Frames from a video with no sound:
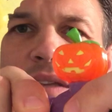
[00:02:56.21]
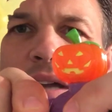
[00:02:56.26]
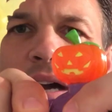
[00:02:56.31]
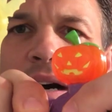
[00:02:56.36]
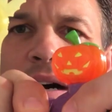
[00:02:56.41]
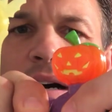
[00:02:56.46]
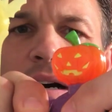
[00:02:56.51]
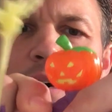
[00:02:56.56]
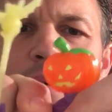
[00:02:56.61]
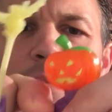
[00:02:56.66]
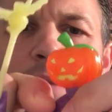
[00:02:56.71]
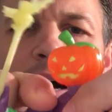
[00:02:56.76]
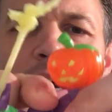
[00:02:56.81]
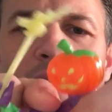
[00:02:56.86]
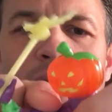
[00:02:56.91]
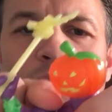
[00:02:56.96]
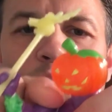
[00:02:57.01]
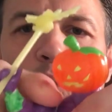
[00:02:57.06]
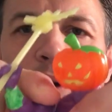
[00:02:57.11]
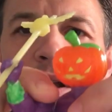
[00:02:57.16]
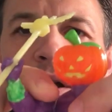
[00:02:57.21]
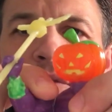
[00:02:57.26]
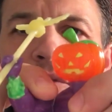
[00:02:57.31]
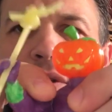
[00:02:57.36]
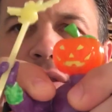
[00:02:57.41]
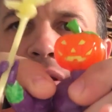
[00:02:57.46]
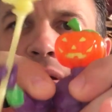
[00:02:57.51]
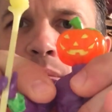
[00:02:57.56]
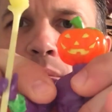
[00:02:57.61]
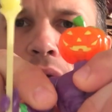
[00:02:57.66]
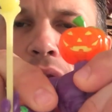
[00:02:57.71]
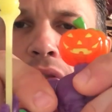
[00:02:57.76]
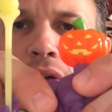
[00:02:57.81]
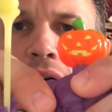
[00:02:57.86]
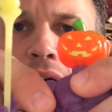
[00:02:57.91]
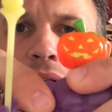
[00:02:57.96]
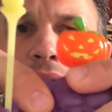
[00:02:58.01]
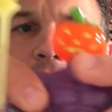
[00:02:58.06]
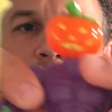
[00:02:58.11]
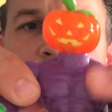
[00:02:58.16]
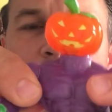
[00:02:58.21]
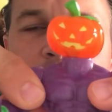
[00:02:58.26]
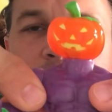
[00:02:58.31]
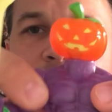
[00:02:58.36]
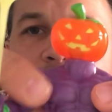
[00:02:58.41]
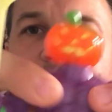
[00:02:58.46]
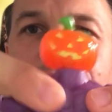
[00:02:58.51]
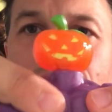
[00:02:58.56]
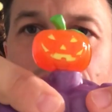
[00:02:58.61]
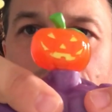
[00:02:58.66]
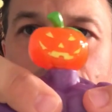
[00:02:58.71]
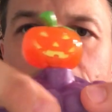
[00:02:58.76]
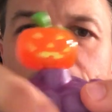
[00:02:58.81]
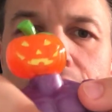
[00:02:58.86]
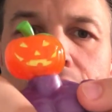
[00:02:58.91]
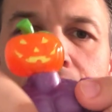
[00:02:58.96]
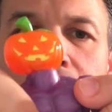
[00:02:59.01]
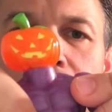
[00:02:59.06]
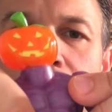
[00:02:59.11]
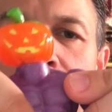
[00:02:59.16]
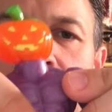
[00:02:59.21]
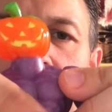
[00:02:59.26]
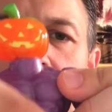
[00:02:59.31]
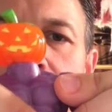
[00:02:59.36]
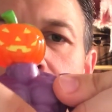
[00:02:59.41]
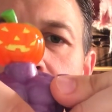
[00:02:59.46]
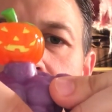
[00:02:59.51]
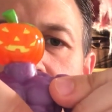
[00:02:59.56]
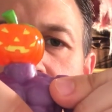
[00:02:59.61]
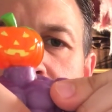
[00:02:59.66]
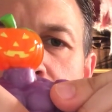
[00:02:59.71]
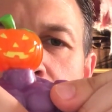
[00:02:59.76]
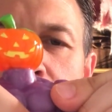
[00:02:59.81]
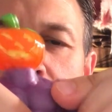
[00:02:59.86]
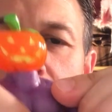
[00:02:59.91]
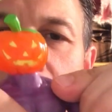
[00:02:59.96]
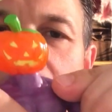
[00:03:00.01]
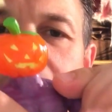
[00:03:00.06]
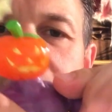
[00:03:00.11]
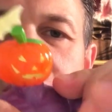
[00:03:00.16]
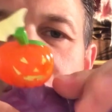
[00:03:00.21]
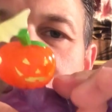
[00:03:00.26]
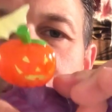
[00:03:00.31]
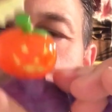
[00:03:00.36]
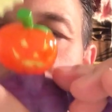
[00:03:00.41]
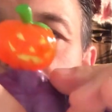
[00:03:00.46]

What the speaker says: I went over them with a sealer, and so they're actually